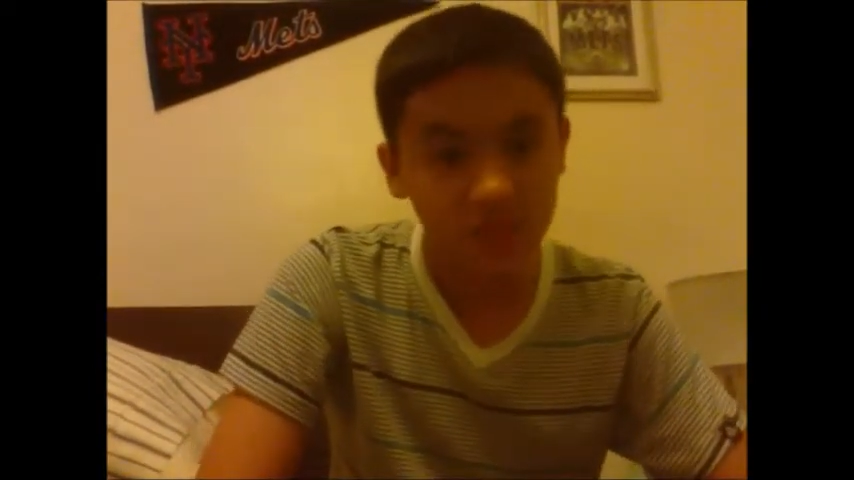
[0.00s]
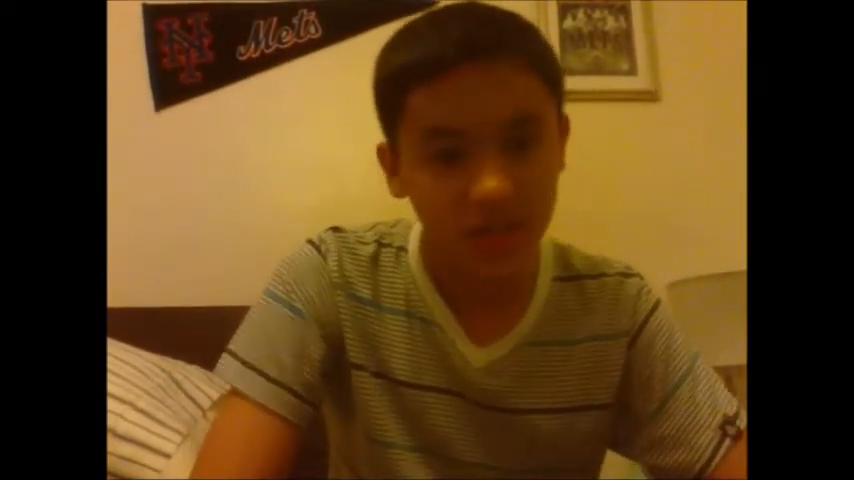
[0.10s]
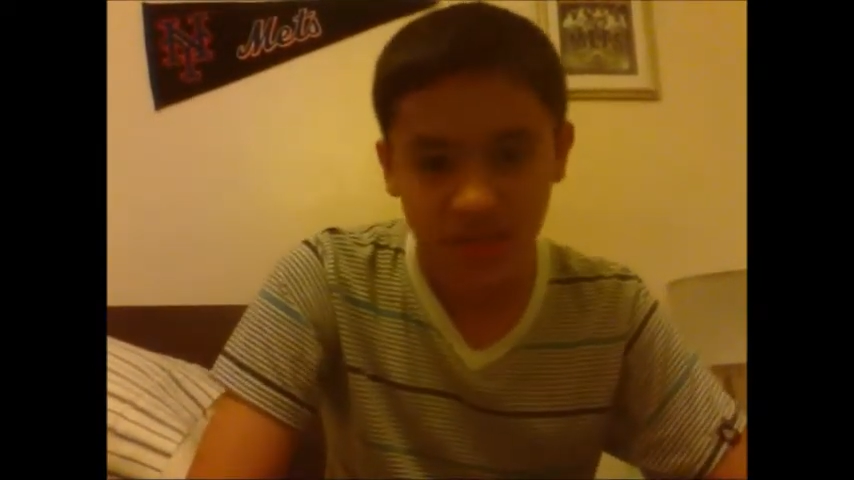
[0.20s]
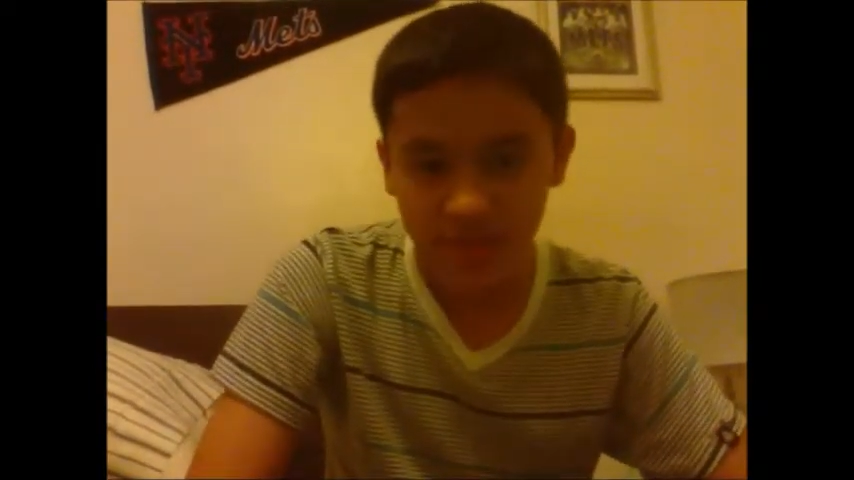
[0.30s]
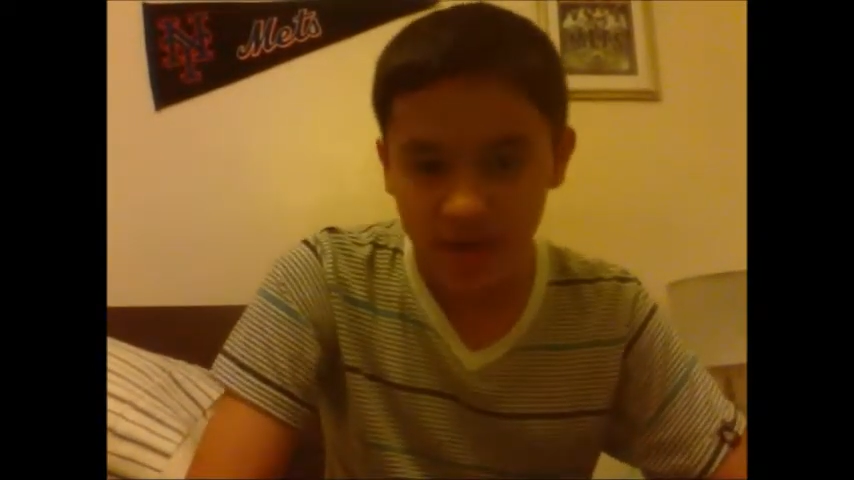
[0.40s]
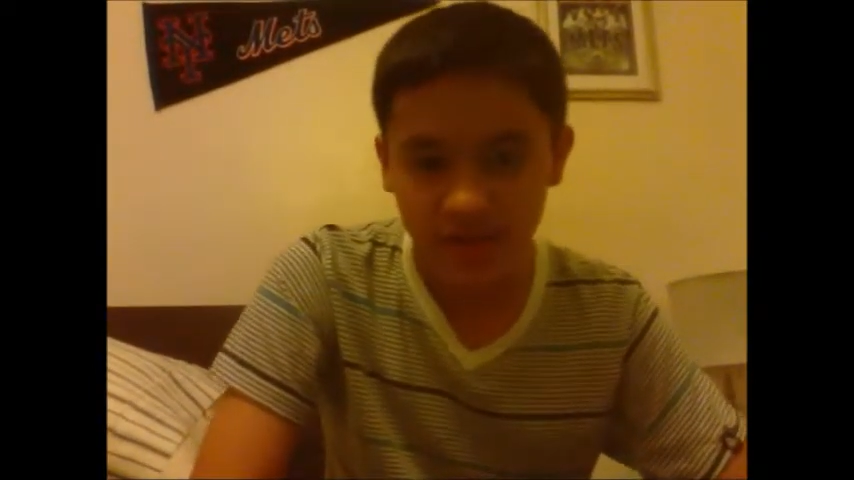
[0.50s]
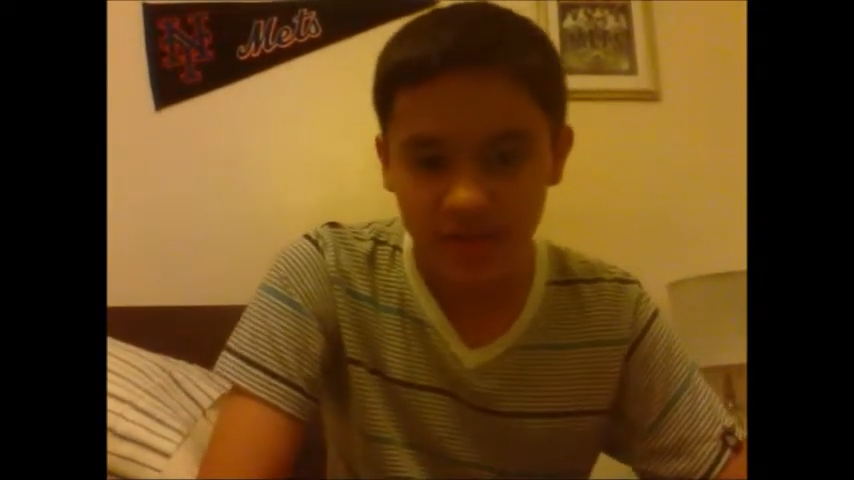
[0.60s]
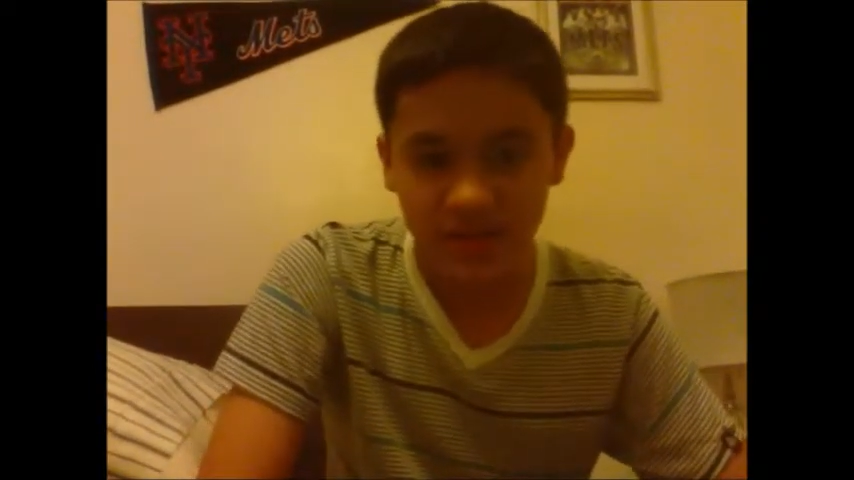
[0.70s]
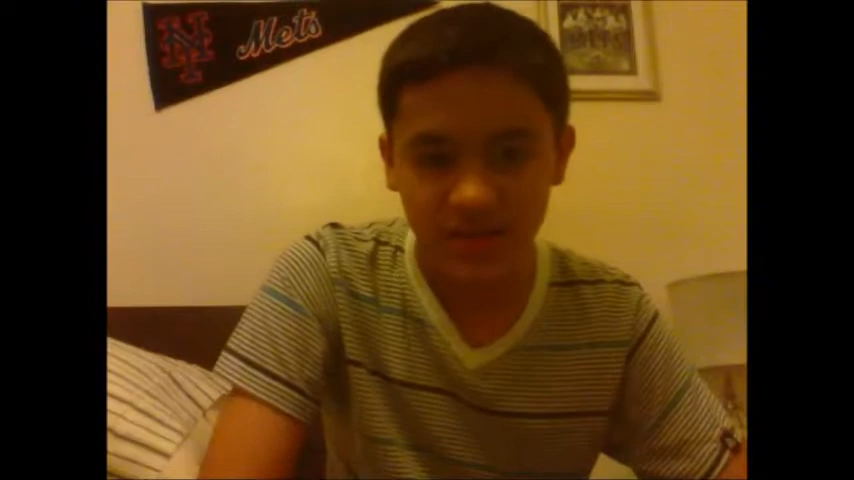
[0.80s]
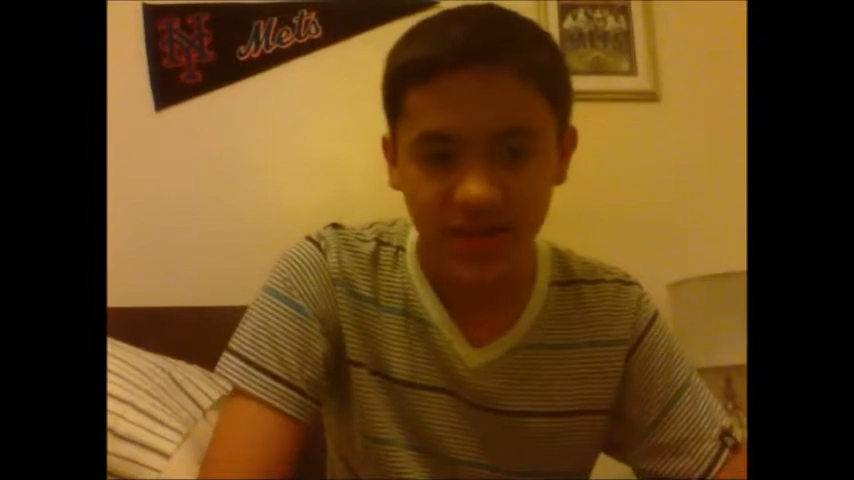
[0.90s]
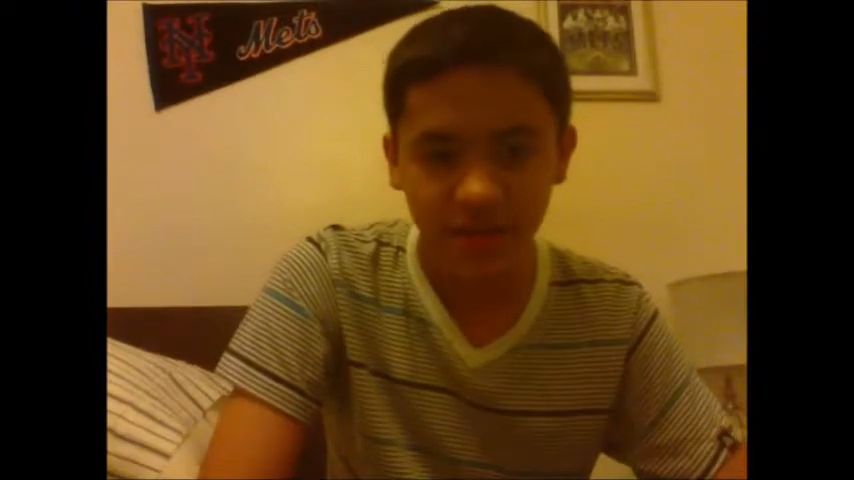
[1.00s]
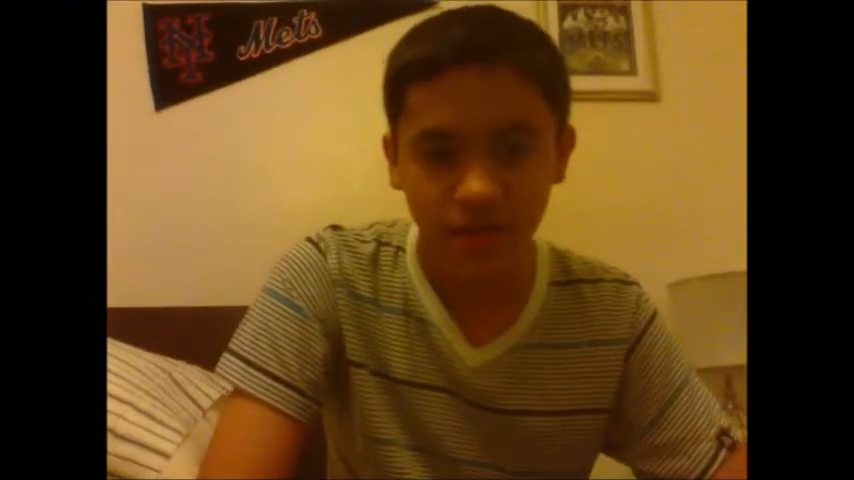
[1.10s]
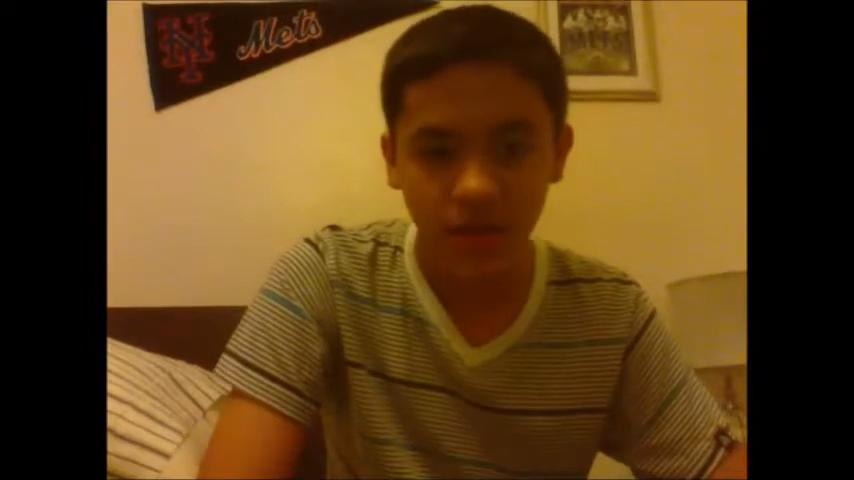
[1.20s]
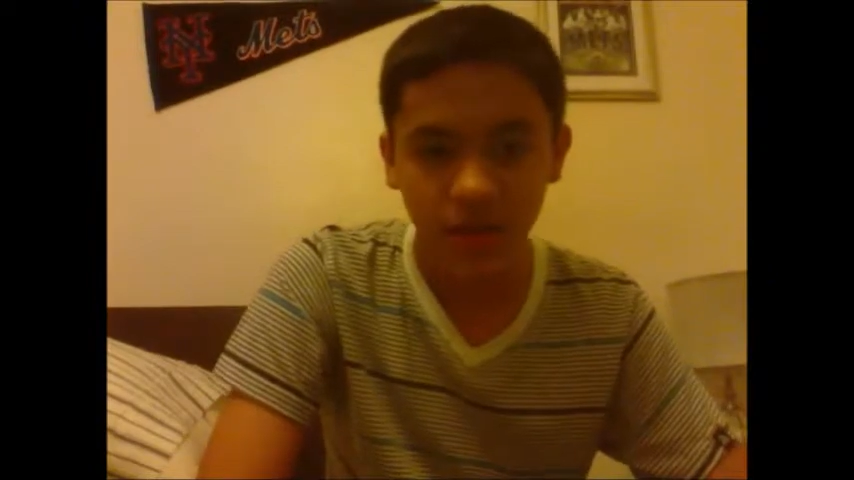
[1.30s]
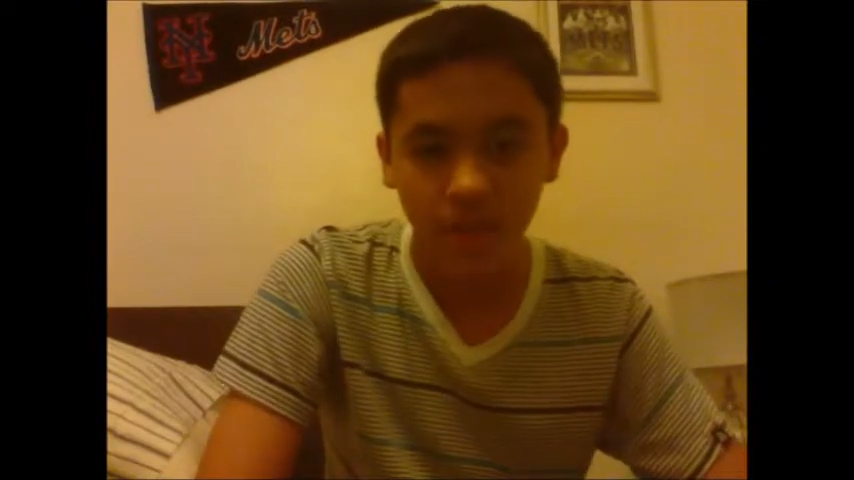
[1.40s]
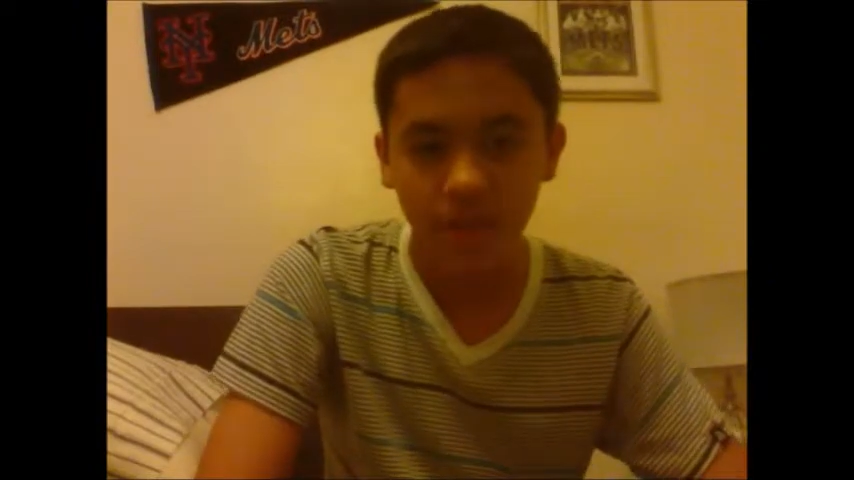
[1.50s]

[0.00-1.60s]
much better than Slam Dunk,